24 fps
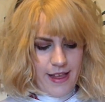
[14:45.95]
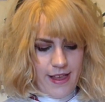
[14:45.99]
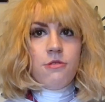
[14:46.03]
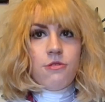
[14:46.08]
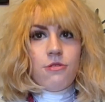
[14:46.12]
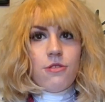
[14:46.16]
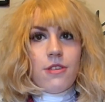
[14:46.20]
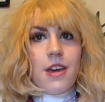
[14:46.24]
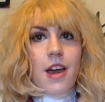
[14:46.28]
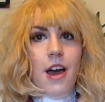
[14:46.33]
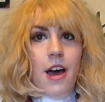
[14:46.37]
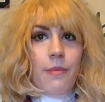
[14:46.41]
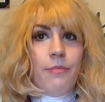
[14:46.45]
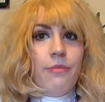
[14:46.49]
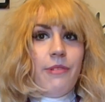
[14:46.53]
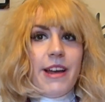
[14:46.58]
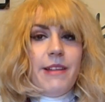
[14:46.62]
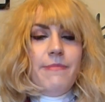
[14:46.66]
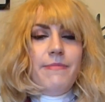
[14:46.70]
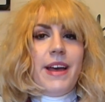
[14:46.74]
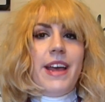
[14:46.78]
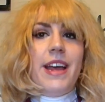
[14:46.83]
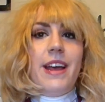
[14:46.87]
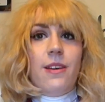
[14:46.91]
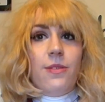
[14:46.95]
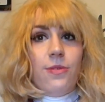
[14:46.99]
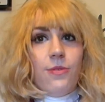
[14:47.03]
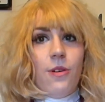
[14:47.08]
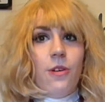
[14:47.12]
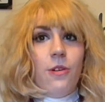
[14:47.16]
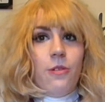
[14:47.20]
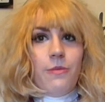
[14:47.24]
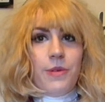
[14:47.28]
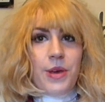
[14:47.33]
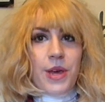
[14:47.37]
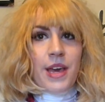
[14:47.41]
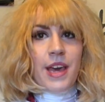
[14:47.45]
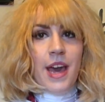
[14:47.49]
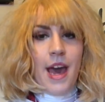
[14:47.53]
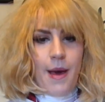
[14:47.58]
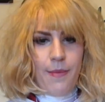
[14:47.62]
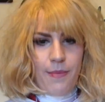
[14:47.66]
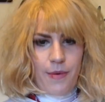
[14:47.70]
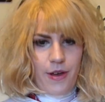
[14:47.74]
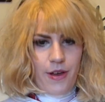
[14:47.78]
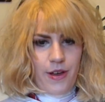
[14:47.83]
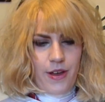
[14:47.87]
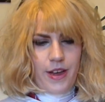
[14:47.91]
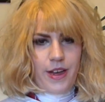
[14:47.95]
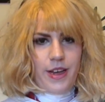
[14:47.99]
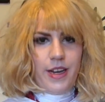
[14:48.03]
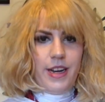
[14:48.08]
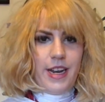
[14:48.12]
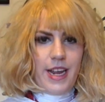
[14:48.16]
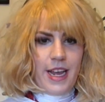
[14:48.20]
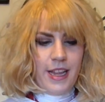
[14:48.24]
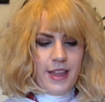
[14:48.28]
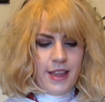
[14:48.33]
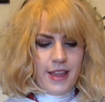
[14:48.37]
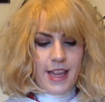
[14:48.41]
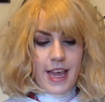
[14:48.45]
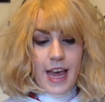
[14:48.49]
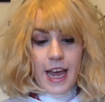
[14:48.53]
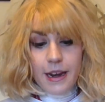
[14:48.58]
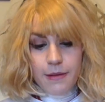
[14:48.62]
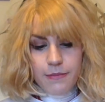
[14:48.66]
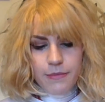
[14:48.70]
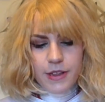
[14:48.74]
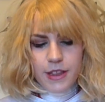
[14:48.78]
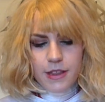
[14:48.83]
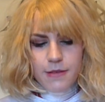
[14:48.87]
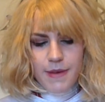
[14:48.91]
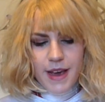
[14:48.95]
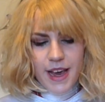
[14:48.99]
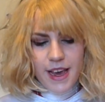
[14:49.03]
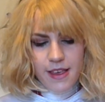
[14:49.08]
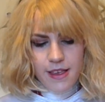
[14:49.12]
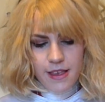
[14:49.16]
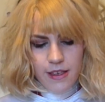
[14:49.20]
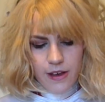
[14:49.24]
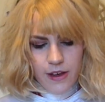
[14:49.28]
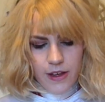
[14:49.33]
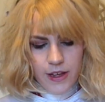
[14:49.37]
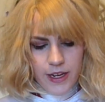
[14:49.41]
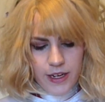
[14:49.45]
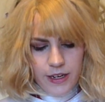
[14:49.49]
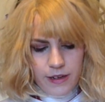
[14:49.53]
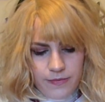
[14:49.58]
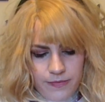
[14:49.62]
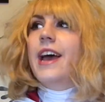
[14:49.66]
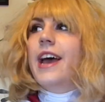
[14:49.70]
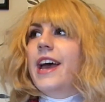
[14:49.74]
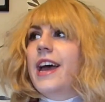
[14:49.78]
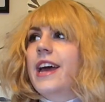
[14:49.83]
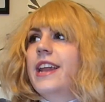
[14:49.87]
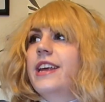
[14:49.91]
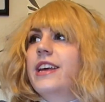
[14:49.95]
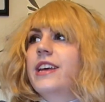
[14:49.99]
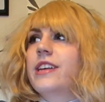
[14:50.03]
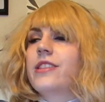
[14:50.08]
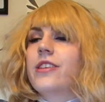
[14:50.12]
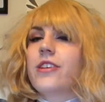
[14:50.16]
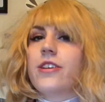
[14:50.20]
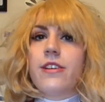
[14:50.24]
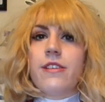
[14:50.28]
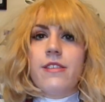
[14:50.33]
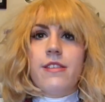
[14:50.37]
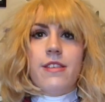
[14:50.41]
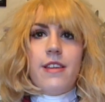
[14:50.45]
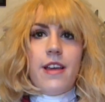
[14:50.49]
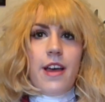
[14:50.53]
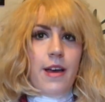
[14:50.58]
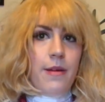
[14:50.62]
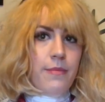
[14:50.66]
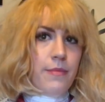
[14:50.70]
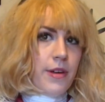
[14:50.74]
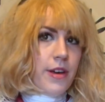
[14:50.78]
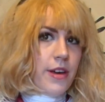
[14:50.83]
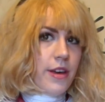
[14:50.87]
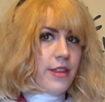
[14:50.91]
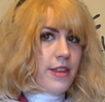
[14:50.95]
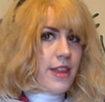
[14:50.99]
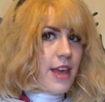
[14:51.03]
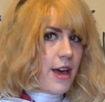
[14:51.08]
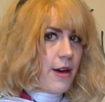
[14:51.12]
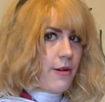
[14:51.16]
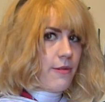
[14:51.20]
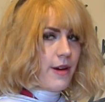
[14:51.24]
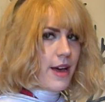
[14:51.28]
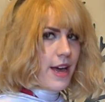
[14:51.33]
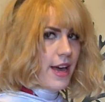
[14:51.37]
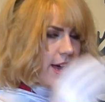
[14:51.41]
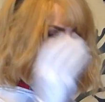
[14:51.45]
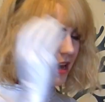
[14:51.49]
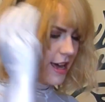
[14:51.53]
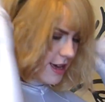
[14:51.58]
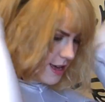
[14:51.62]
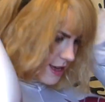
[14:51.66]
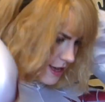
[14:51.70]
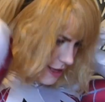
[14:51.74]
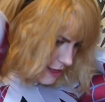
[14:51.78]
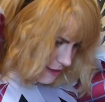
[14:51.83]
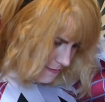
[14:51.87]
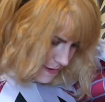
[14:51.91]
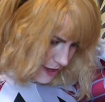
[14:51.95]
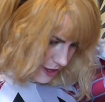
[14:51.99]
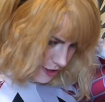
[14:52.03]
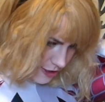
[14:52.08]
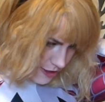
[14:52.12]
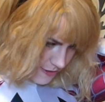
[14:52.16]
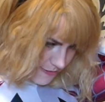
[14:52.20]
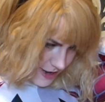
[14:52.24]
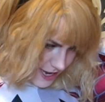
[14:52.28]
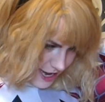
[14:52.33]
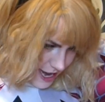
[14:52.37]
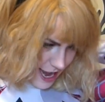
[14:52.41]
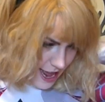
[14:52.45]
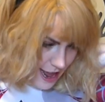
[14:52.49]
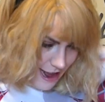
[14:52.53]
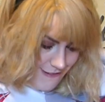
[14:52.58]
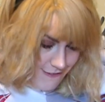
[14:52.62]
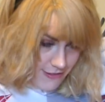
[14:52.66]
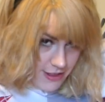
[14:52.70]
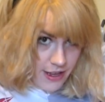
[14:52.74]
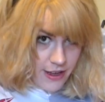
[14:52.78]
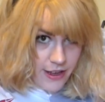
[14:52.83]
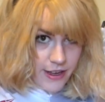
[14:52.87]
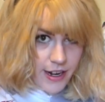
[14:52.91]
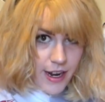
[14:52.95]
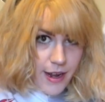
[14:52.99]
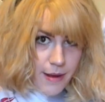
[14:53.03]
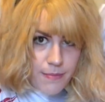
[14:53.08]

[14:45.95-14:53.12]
Usually I'll braid my hair, throw a wig cap on, and then put the mask on, and it looks good that way, especially when I have the hood